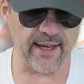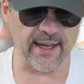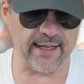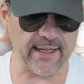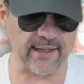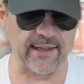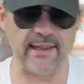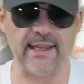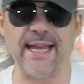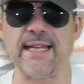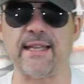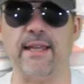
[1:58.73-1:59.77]
I didn't
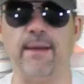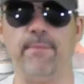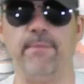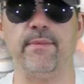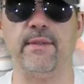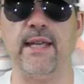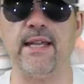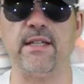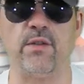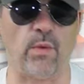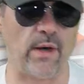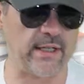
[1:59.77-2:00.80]
like them
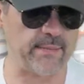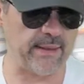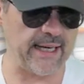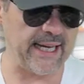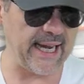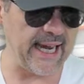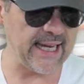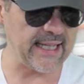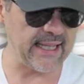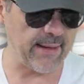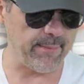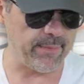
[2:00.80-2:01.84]
taste wise, but I
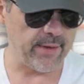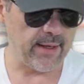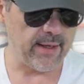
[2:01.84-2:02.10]
ate them